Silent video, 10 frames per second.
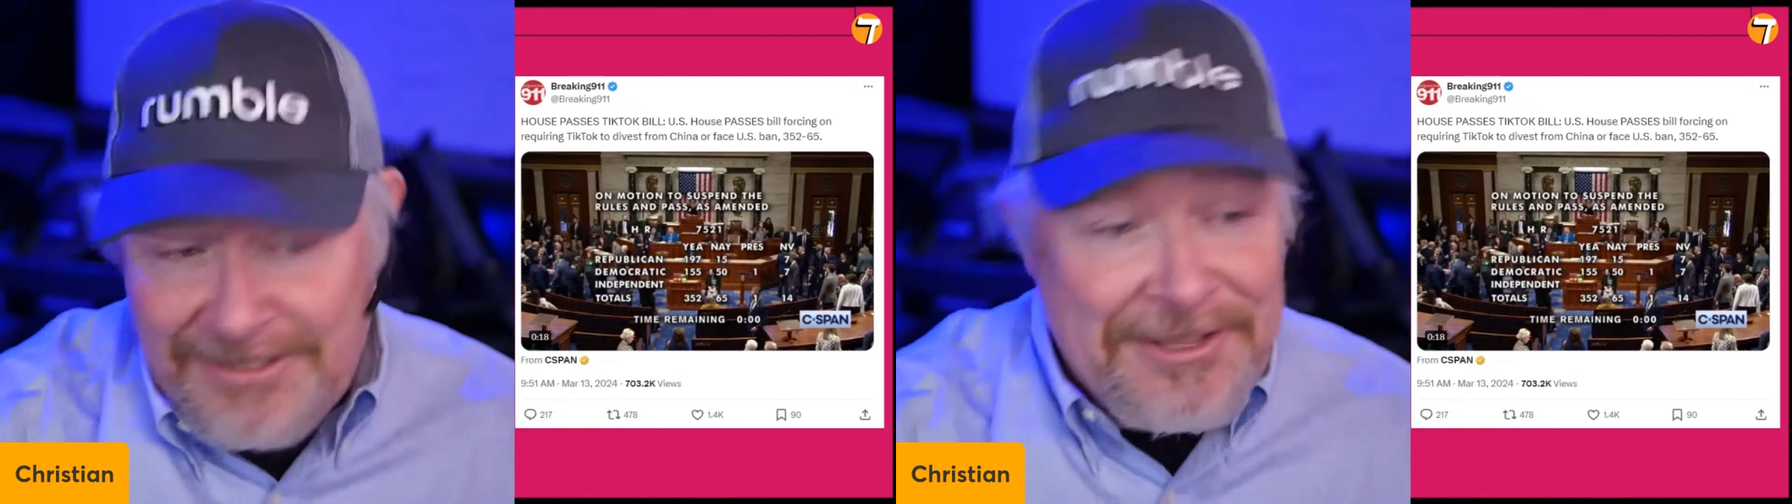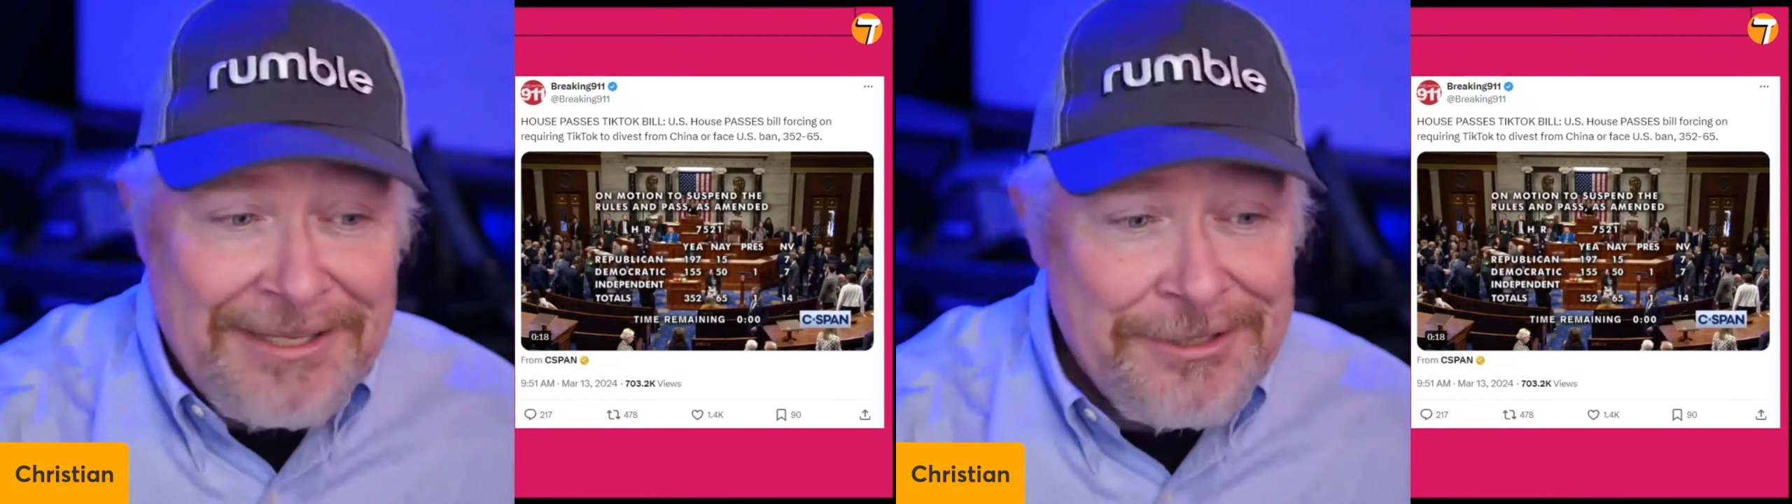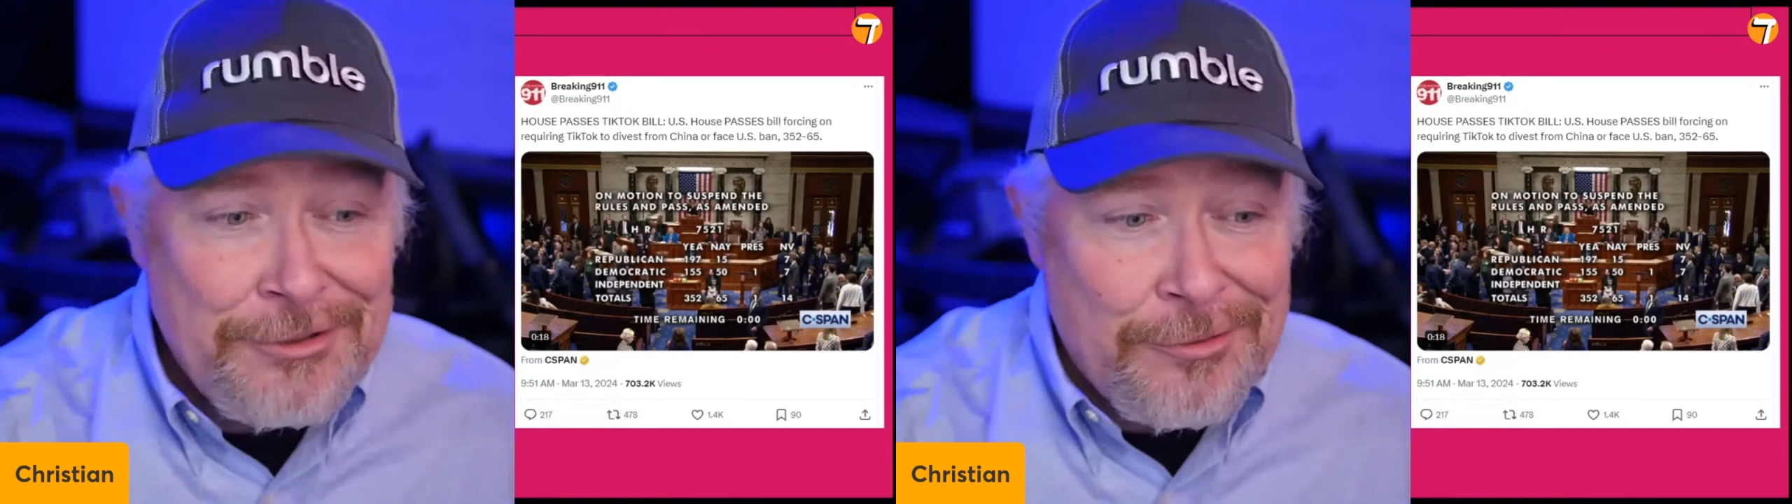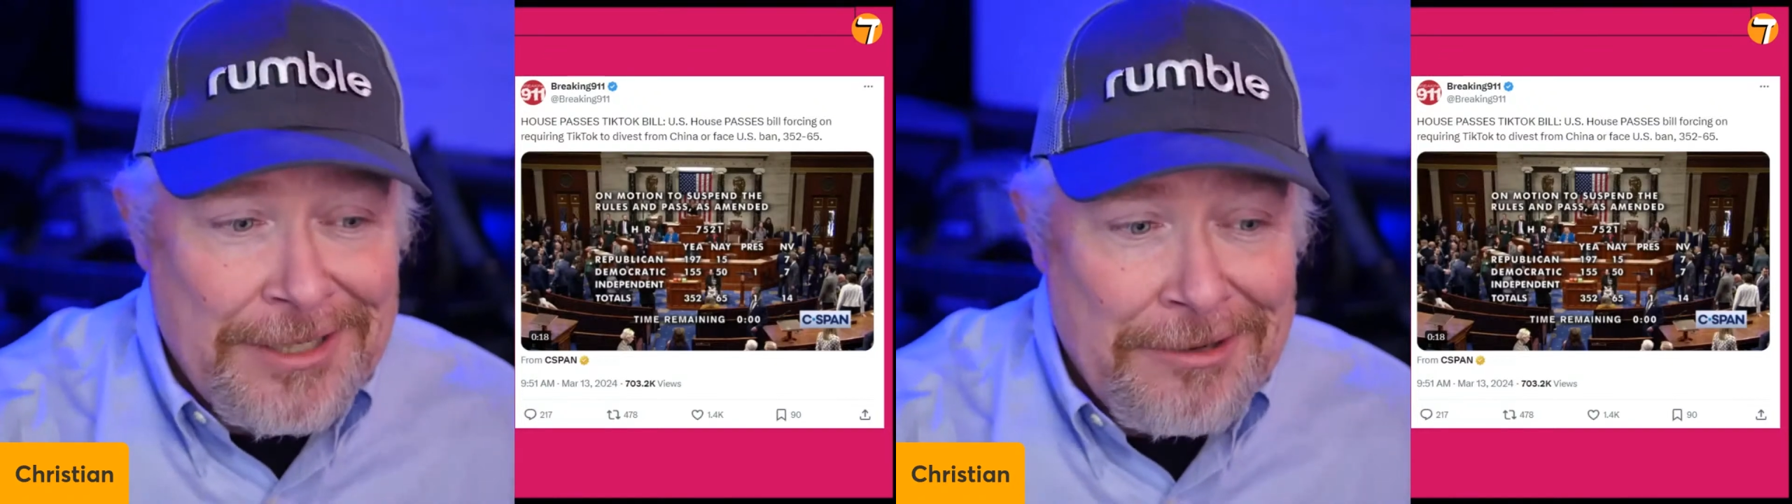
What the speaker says: that story.